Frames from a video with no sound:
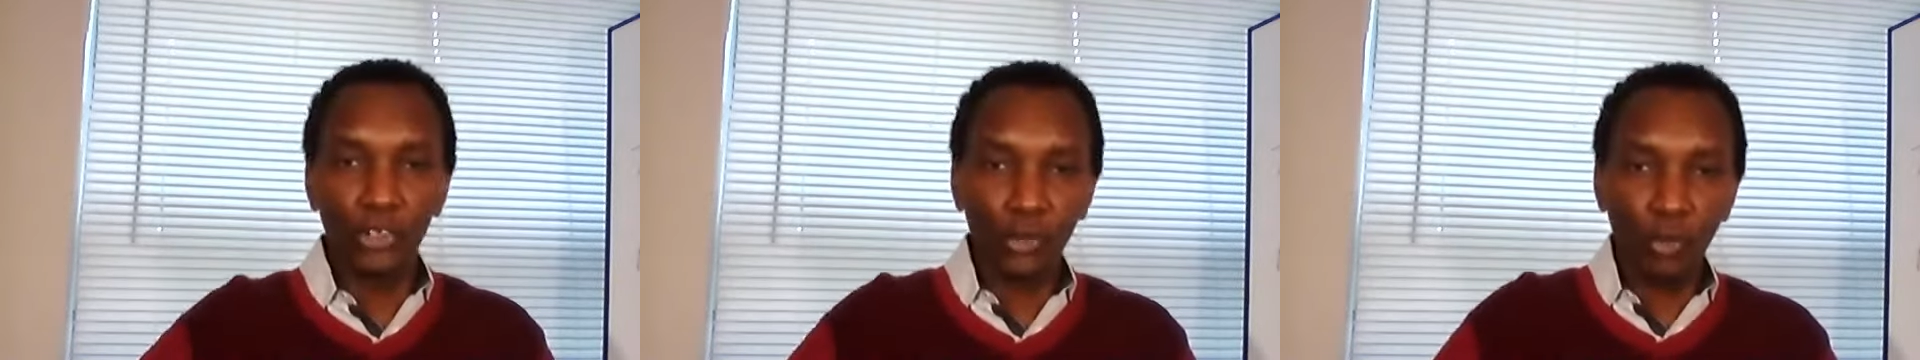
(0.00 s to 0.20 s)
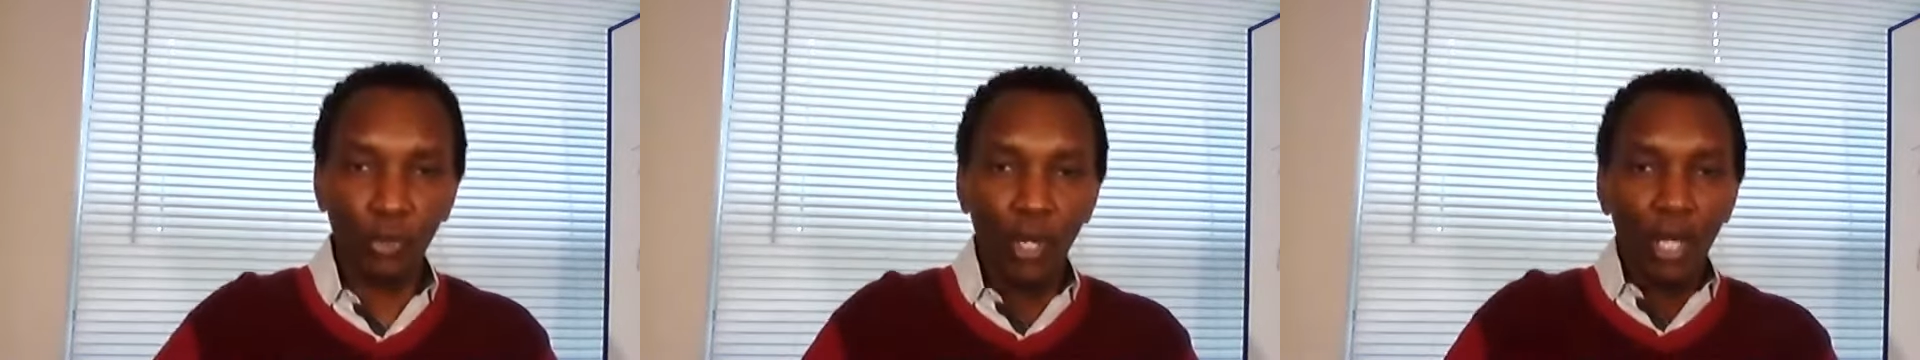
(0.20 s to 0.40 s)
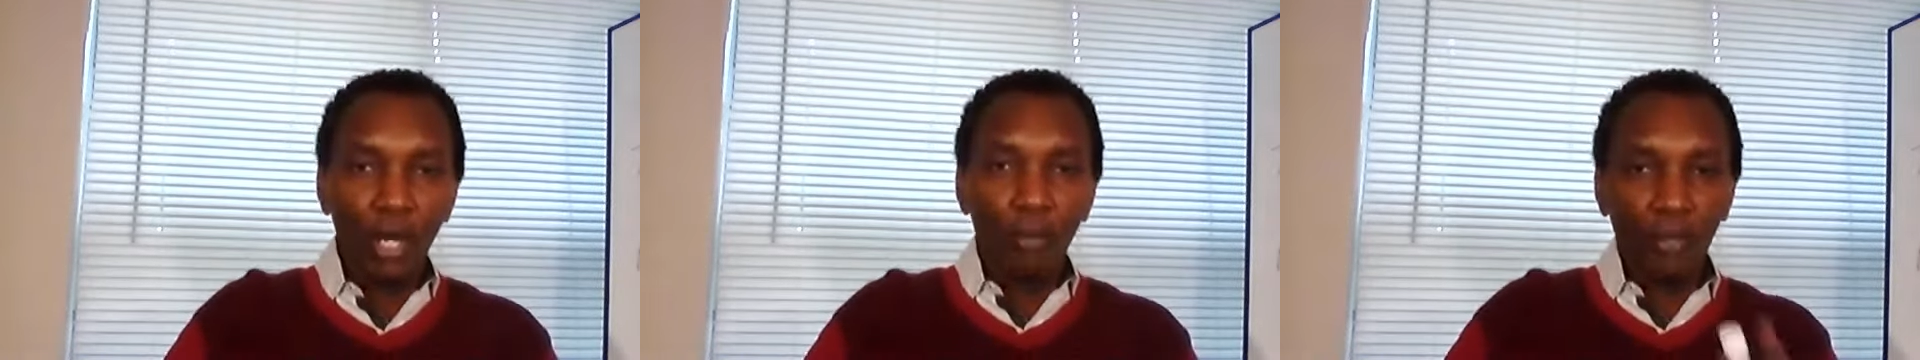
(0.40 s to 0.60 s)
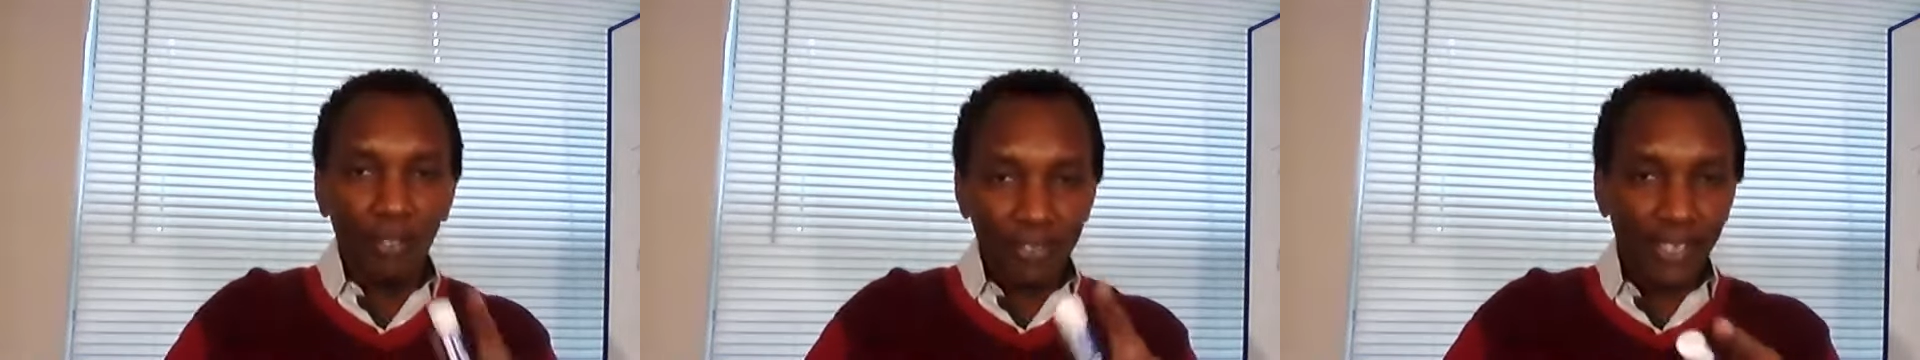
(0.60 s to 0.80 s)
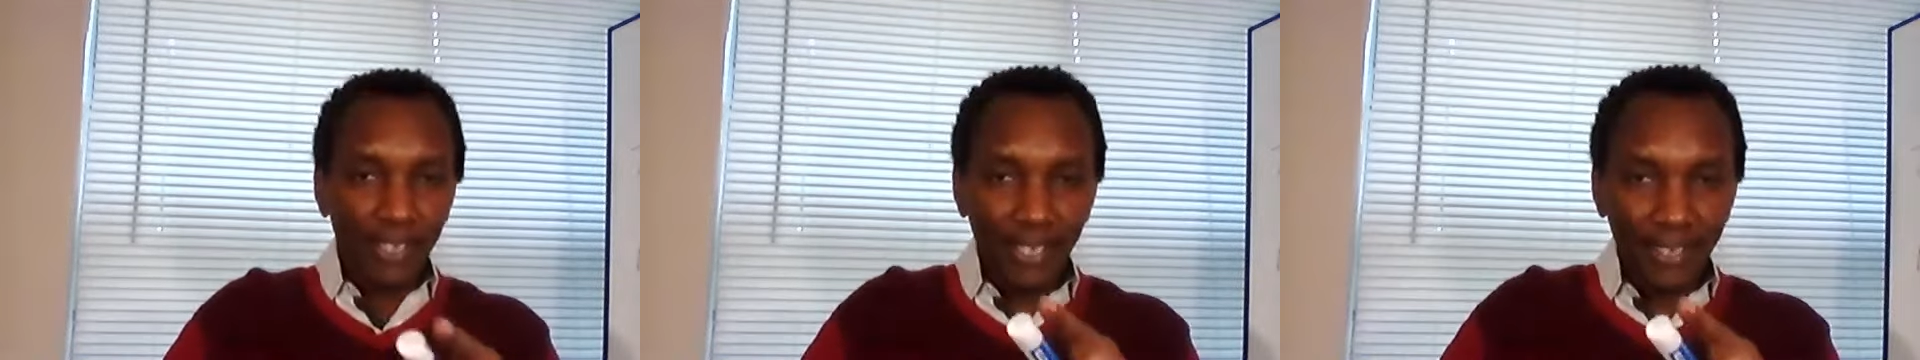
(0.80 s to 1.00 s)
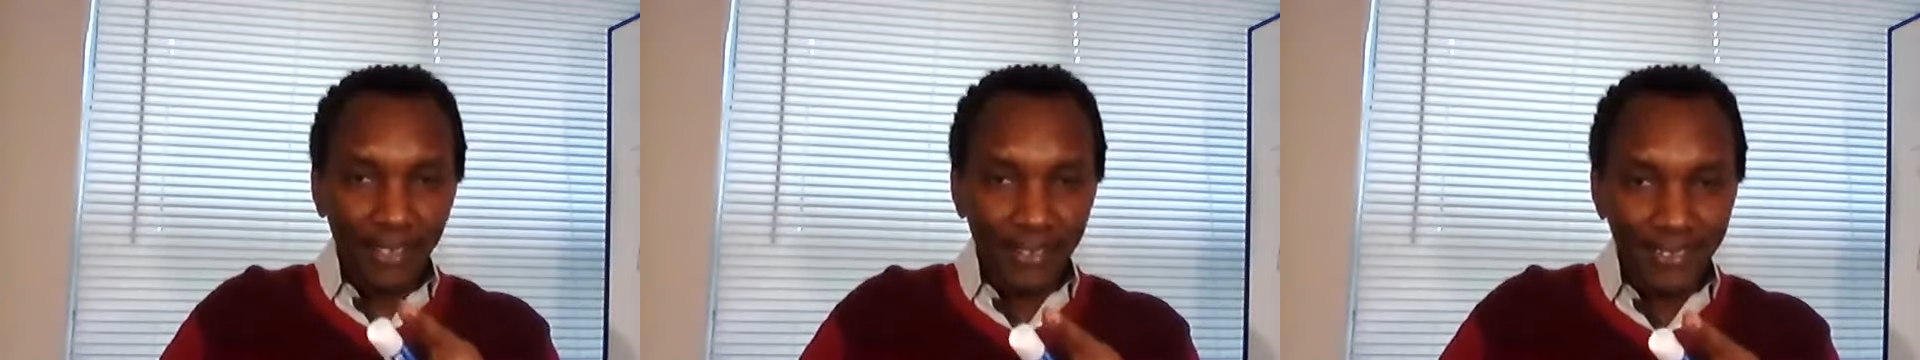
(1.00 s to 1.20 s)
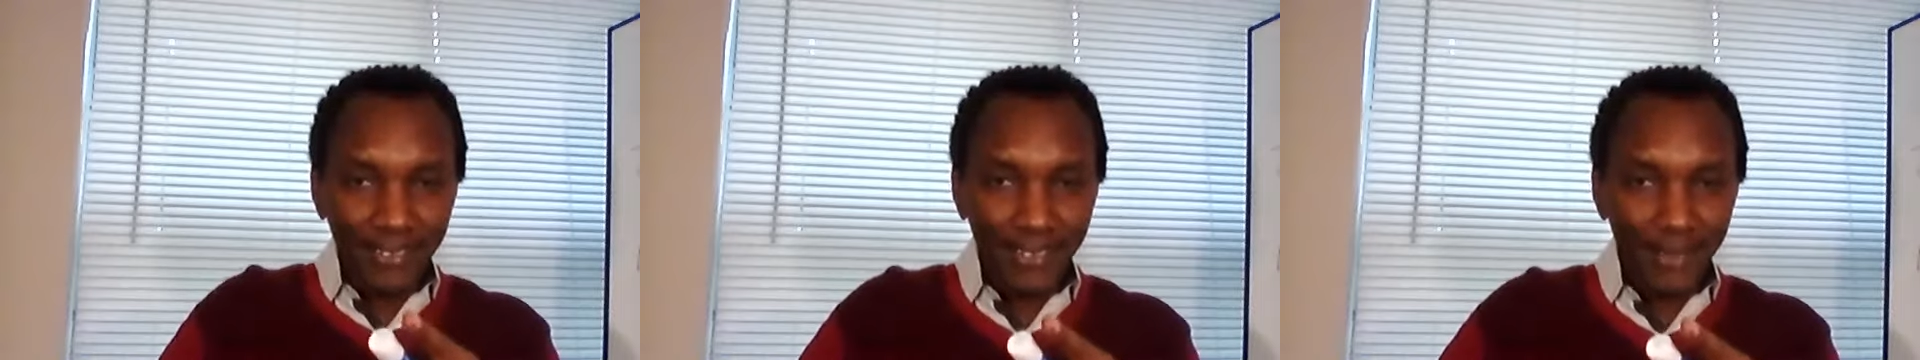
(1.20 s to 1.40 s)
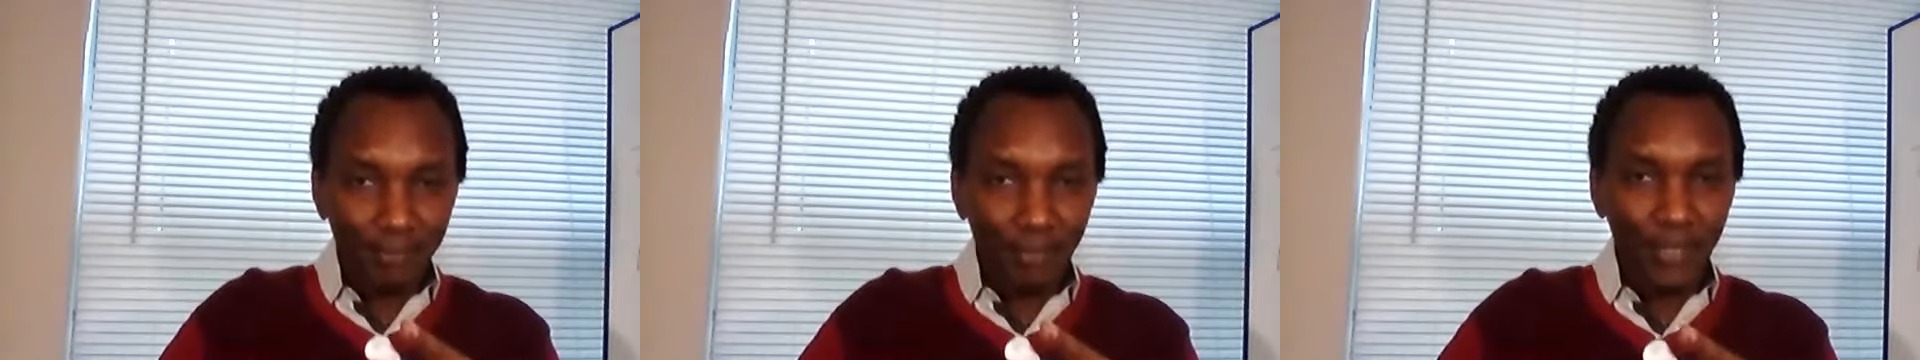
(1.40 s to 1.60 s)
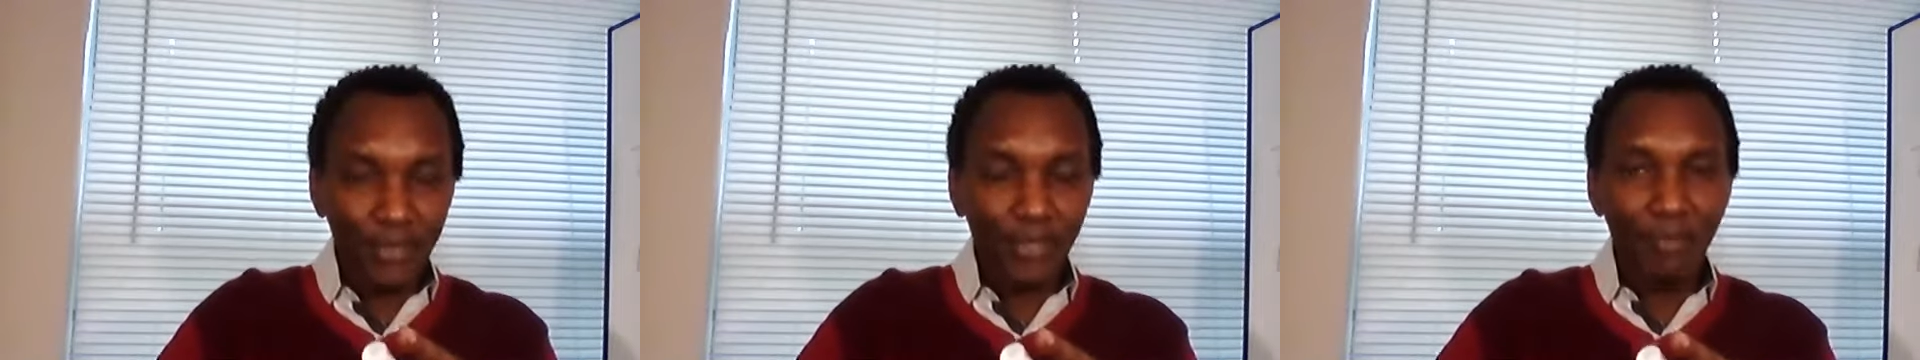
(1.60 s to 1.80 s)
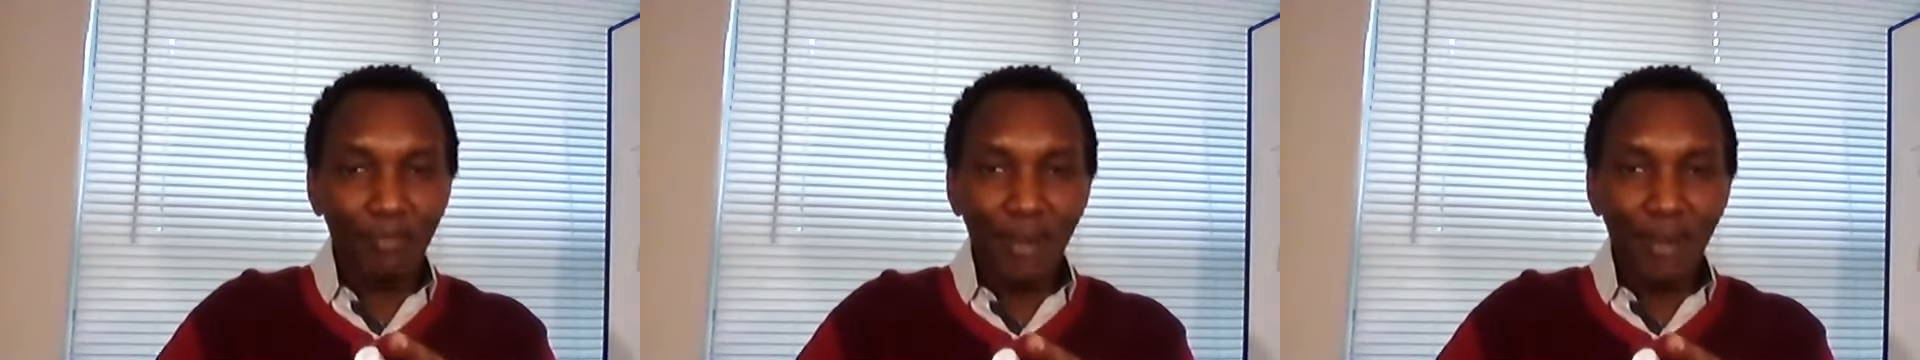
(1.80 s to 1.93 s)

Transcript: So once again, this has been your